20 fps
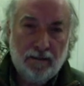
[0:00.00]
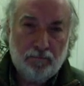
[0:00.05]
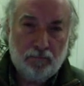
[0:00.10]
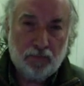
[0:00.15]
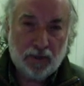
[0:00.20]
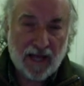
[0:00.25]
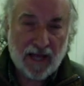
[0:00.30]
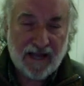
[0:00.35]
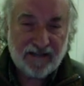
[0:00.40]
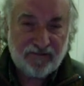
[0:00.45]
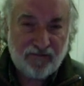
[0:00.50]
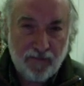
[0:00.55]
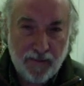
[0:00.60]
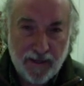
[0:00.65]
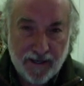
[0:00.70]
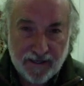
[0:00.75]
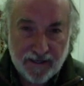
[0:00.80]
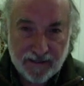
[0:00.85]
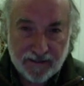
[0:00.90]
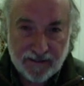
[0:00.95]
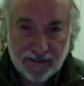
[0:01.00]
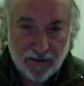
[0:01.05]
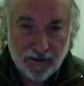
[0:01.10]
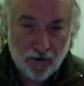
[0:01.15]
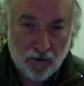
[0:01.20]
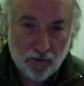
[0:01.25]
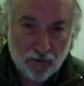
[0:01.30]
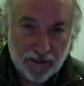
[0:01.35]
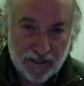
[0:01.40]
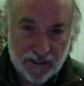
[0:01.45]
Blasphemy against the
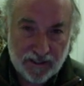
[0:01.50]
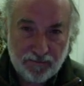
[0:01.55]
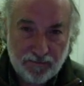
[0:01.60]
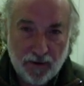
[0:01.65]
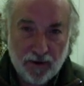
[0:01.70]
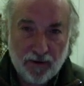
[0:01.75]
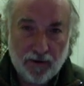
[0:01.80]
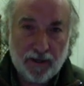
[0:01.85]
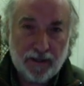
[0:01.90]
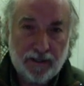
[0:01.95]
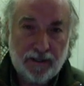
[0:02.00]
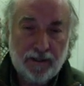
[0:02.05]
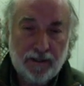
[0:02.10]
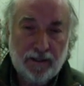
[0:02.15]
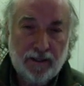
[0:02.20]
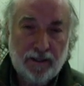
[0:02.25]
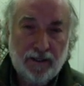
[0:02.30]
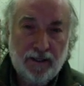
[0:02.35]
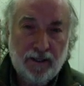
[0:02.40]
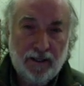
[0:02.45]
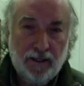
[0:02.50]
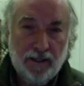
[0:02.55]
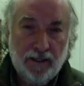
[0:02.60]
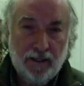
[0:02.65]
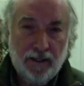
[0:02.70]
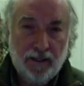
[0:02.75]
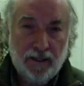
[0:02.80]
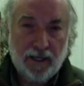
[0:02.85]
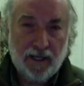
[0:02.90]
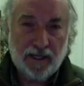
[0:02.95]
Holy Spirit
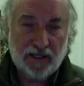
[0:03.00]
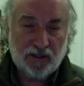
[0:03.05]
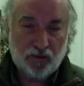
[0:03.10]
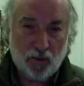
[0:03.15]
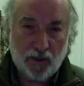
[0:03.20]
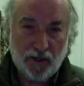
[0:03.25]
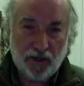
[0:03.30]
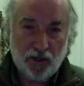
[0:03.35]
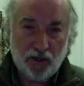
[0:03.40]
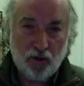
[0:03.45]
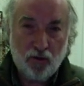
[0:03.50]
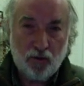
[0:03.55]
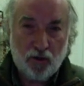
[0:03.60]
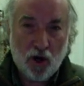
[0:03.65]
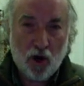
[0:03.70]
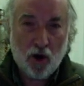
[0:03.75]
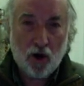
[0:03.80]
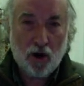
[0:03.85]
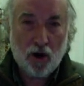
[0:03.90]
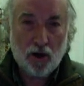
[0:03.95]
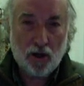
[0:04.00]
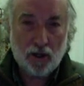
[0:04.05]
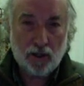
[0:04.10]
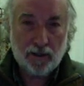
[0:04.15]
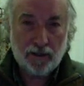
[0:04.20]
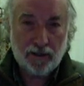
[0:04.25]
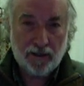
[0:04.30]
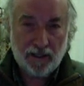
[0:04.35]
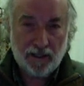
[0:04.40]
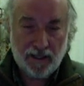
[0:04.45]
is when you
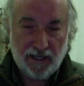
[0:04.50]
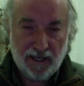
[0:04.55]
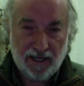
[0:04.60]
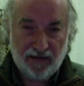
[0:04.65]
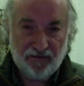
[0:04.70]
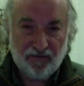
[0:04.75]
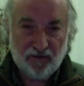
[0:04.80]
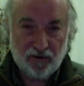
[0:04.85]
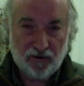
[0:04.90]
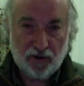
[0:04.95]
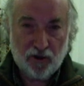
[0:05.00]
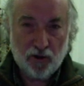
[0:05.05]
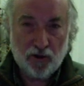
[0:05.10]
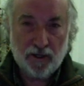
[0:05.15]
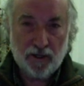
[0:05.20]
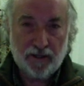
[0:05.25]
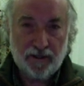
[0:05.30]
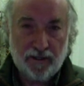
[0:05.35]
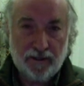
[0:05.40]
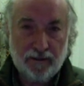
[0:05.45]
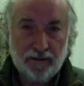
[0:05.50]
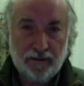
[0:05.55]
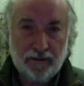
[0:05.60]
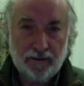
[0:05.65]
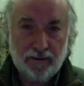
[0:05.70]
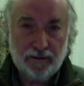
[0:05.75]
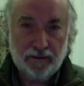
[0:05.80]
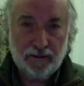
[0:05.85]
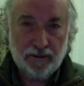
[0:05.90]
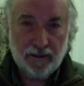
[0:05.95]
call evil good
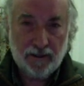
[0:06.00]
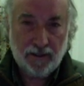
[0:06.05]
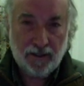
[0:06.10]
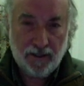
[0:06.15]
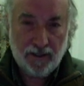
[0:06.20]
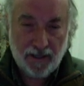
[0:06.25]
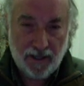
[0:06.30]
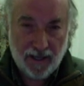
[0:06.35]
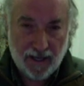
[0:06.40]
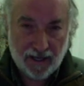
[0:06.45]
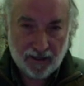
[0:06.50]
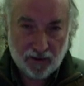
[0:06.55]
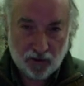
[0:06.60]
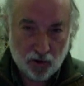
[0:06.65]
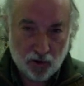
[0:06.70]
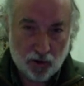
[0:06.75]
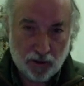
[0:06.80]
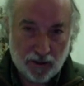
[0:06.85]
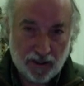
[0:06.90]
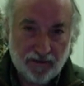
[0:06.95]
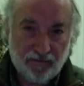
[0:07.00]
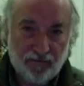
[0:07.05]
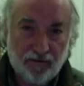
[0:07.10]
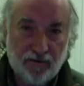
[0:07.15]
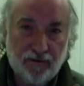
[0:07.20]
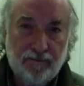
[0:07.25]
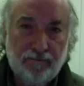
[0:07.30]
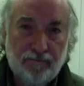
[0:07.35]
and good evil.